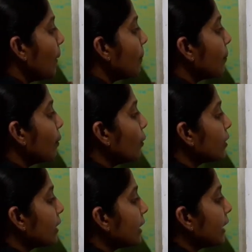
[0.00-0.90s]

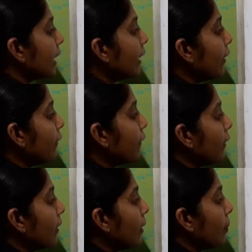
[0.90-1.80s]
positive
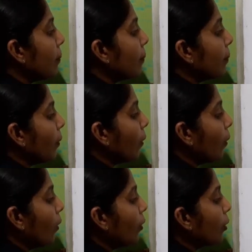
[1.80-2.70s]

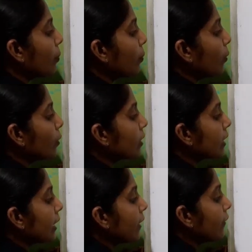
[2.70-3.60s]
pole or
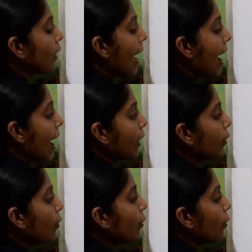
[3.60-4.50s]
positive
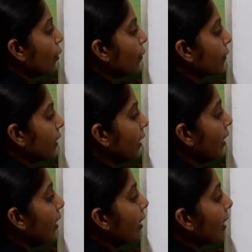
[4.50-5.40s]
anode of the
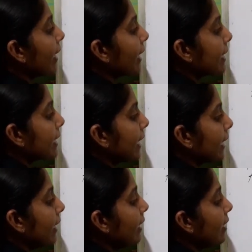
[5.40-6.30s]

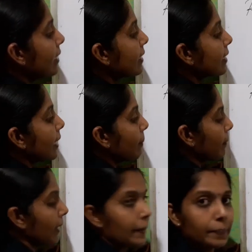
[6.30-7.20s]
external
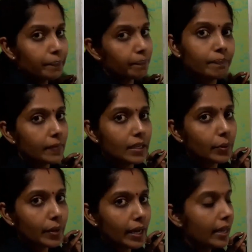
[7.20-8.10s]
supply.
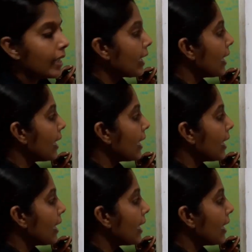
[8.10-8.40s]
Okay,